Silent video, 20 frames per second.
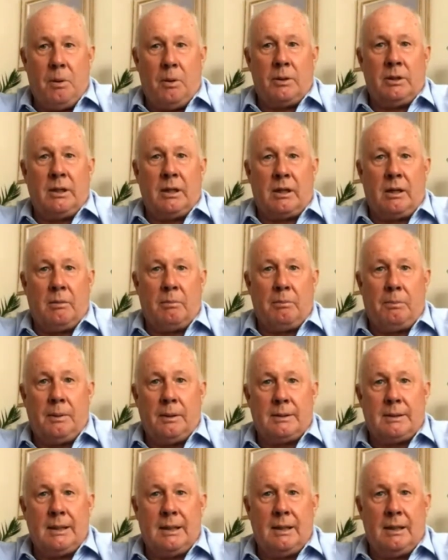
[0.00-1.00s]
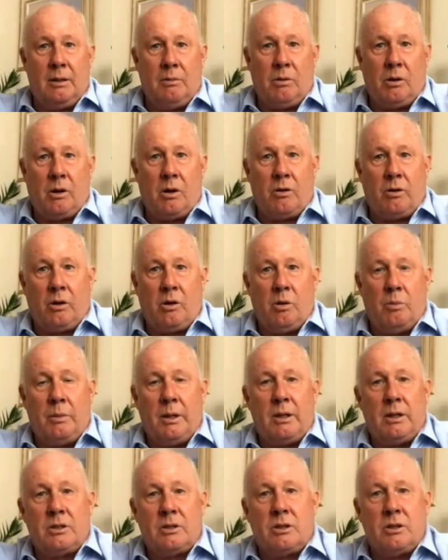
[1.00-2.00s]
Boniek and Platini were going to
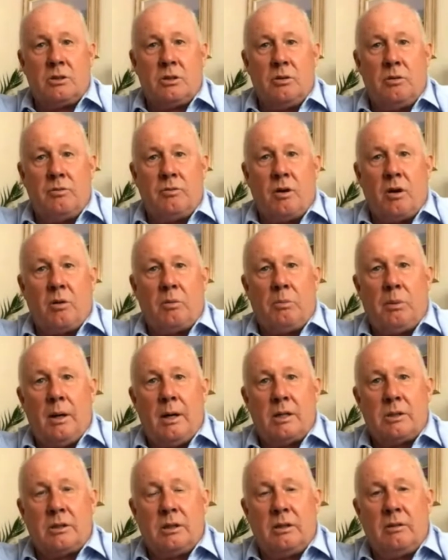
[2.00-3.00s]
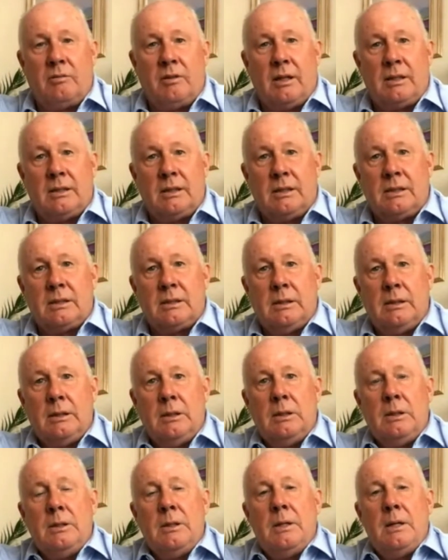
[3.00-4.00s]
come in as the two foreign players at Juventus.
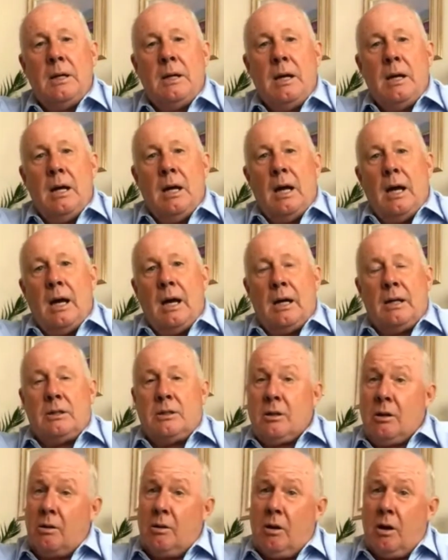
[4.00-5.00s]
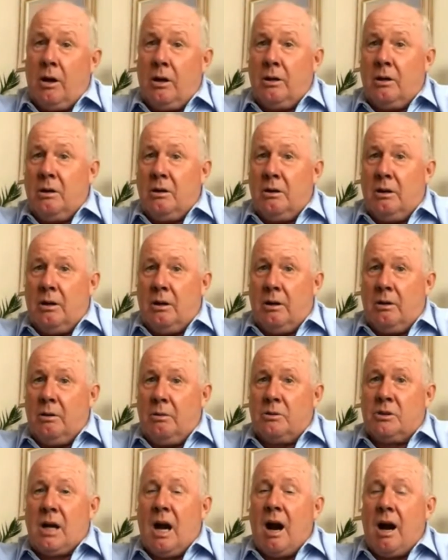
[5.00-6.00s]
So
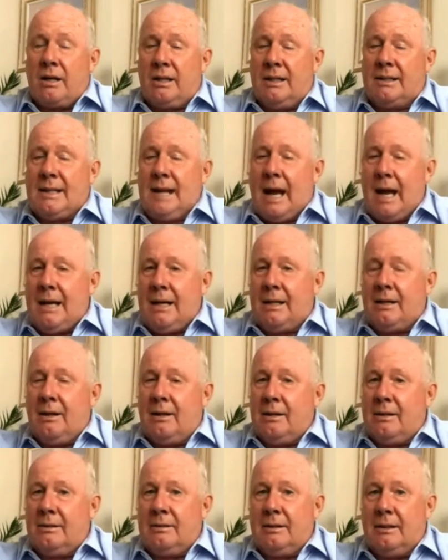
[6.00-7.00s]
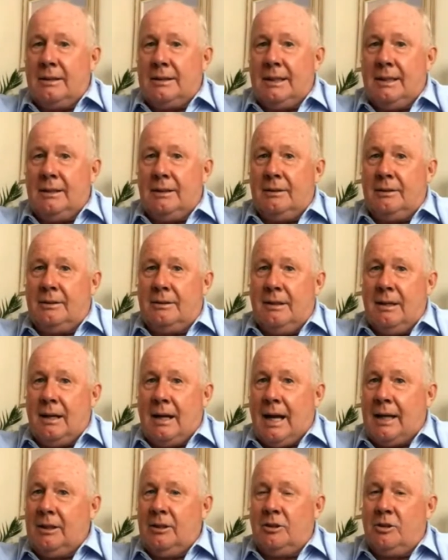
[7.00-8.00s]
it was hard to take. I
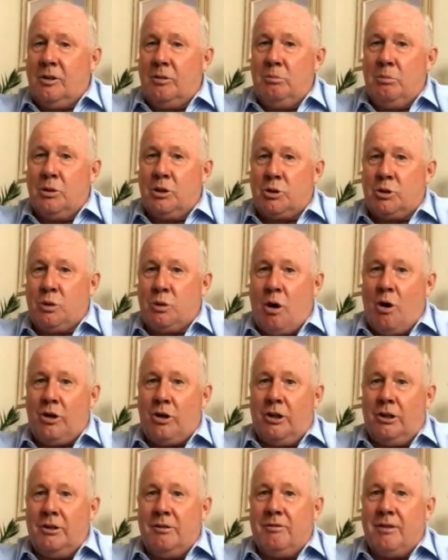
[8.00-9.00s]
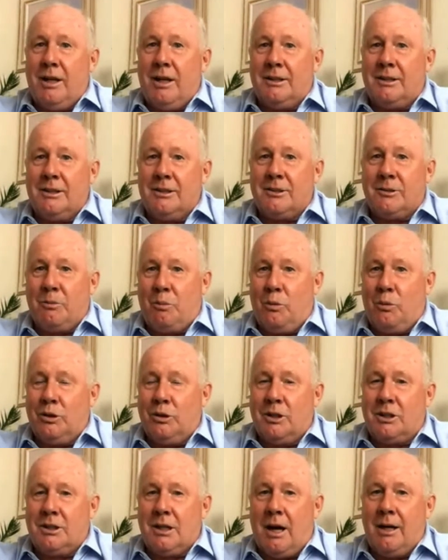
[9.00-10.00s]
hadn't done much wrong at Juventus, and
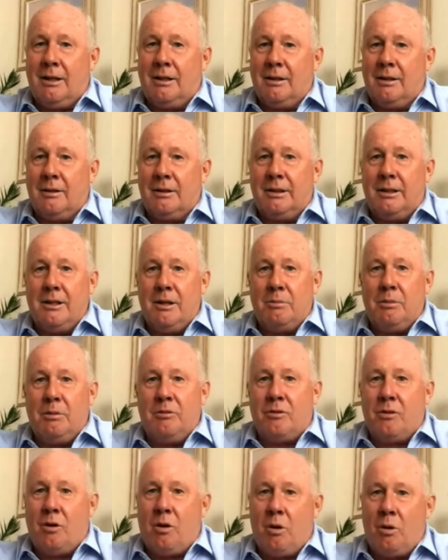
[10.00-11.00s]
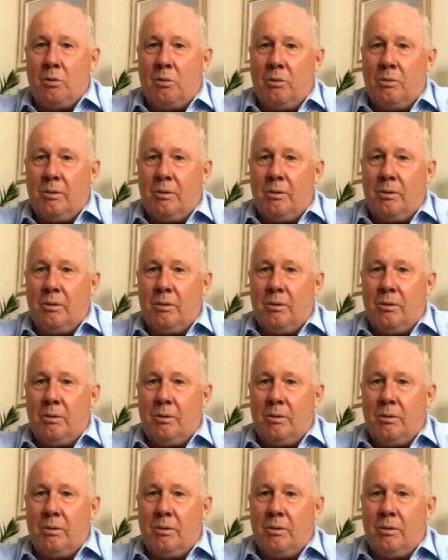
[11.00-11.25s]
won the title the year before.